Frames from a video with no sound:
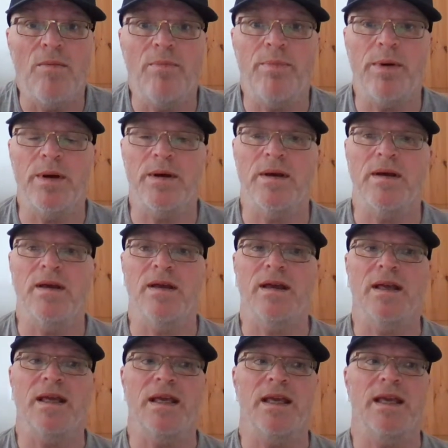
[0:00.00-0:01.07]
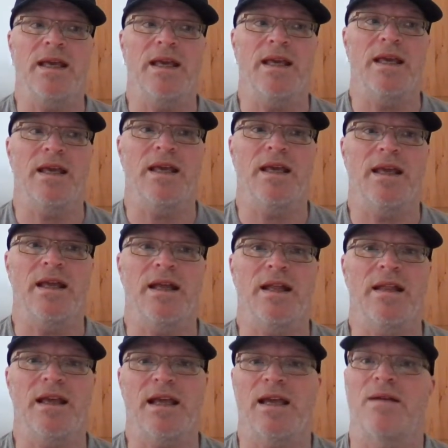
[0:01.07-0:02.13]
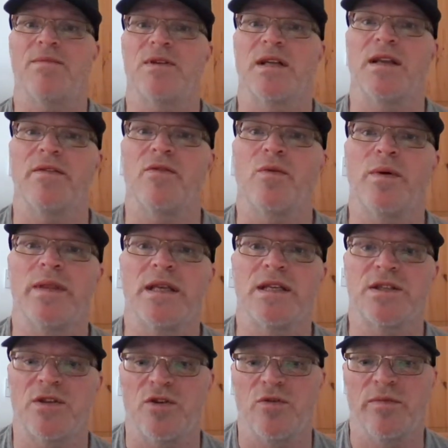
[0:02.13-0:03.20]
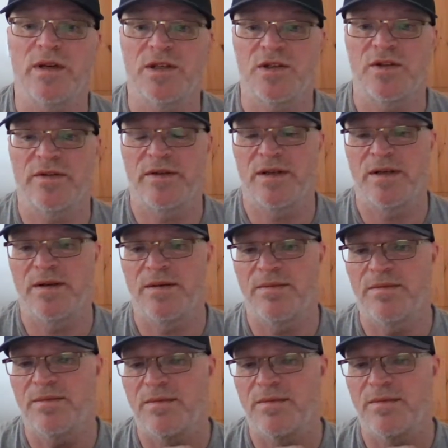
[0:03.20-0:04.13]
But there comes a level when there's too much of it.